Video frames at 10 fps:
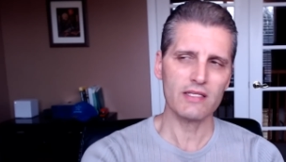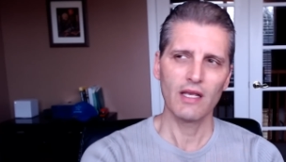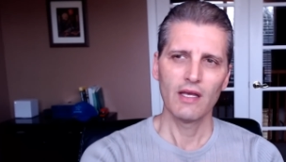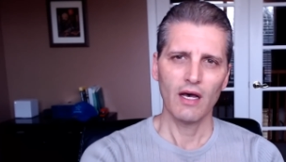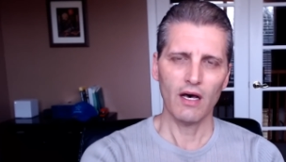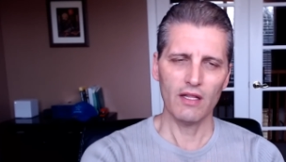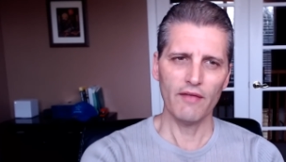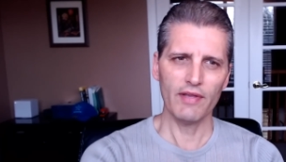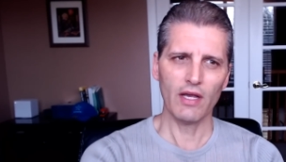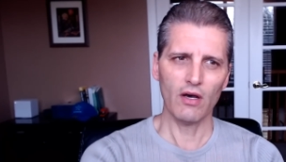are
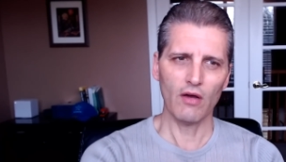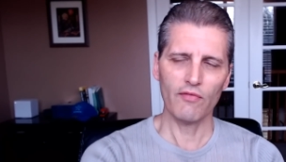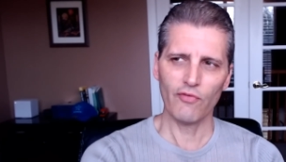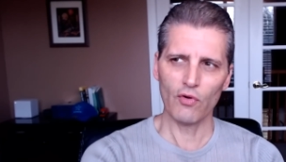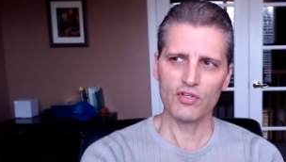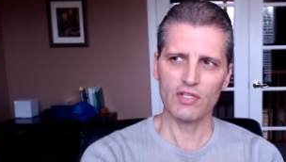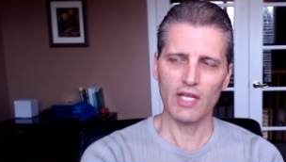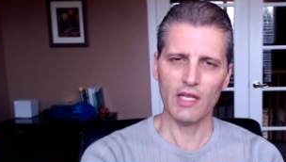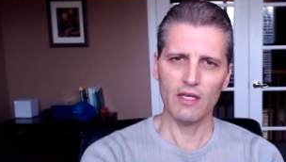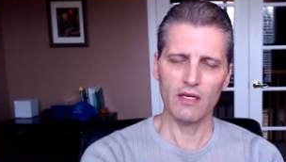living uh, unfortunately
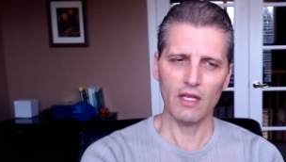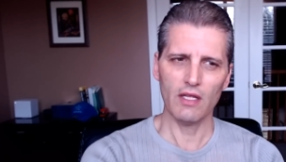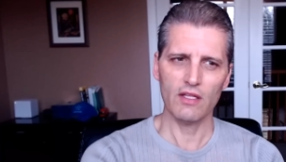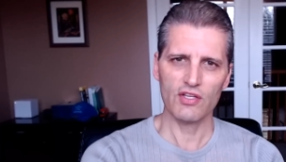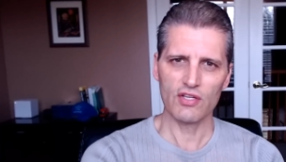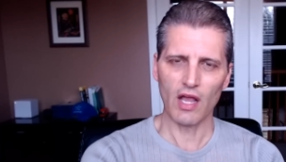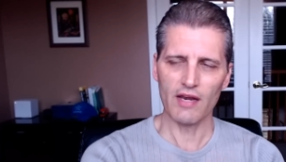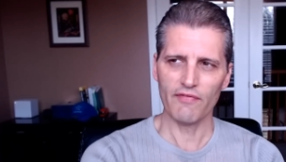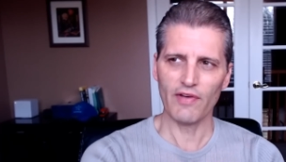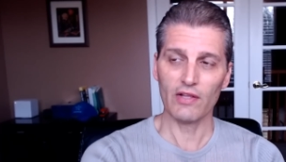in in the side
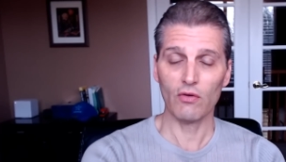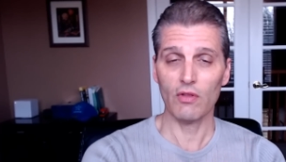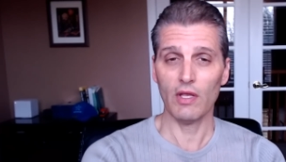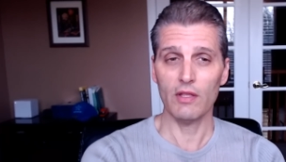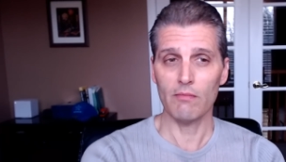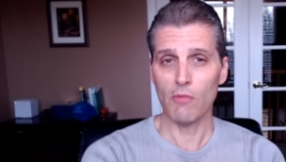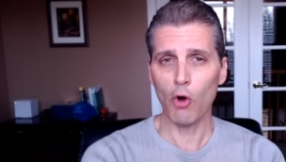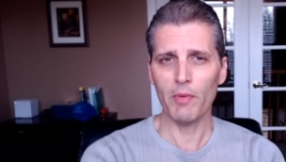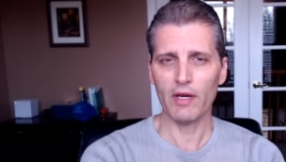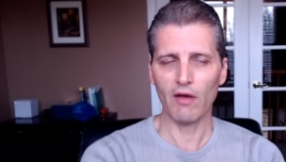effect or in the
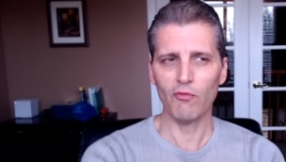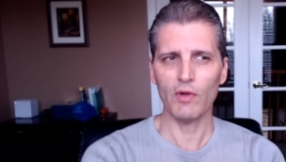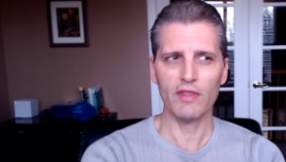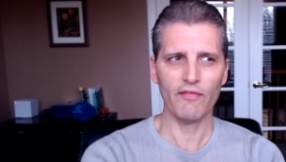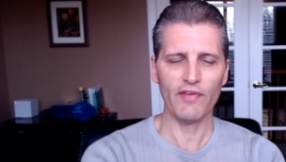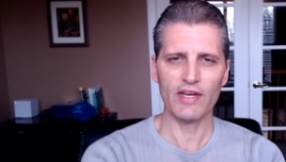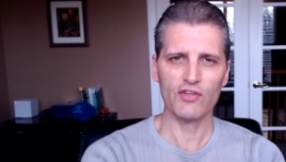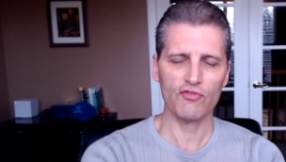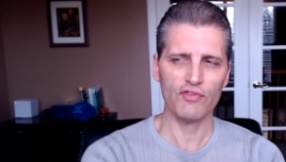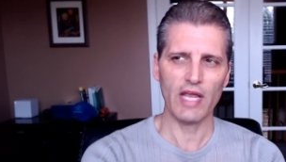moment of what the Fed has
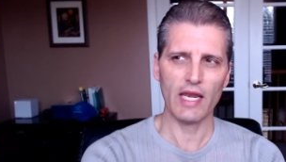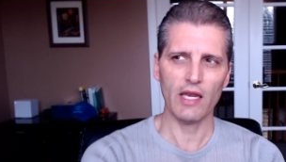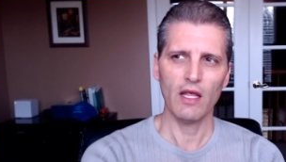created